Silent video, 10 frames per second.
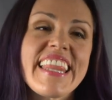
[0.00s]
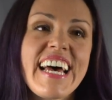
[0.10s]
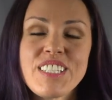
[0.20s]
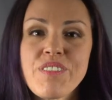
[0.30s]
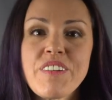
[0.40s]

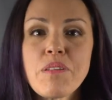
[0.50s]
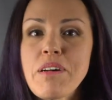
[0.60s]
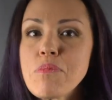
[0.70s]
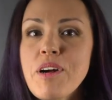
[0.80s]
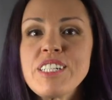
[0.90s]
That's one of the
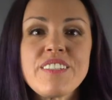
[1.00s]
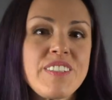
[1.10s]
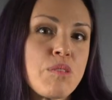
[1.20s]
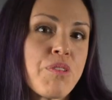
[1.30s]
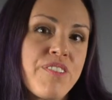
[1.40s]
best parts of
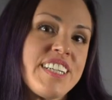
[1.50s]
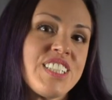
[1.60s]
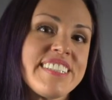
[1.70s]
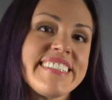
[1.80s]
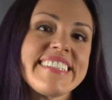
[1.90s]
these
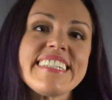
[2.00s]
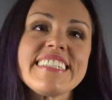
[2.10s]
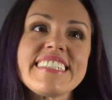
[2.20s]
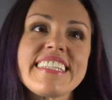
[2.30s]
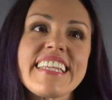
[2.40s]
professions,
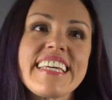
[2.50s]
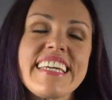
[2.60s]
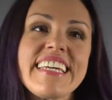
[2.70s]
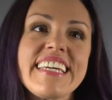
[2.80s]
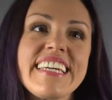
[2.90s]
is
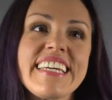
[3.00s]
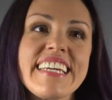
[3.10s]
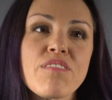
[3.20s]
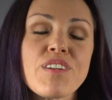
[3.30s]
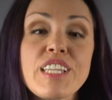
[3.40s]

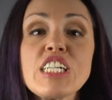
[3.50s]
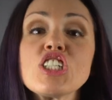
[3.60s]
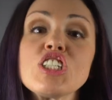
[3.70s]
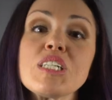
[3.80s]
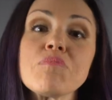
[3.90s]
the
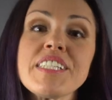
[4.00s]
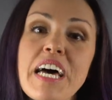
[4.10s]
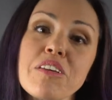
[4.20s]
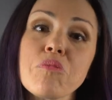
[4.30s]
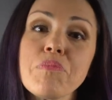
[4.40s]
relationships
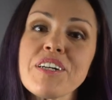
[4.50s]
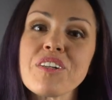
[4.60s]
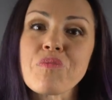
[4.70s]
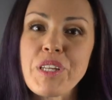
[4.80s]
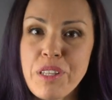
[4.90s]
that you
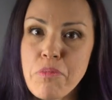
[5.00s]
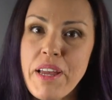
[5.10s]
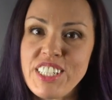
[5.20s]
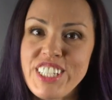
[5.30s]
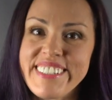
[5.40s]
build with your
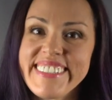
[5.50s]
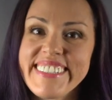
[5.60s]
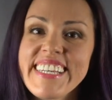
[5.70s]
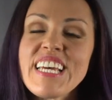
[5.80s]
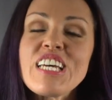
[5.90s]

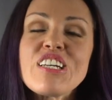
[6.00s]
patients.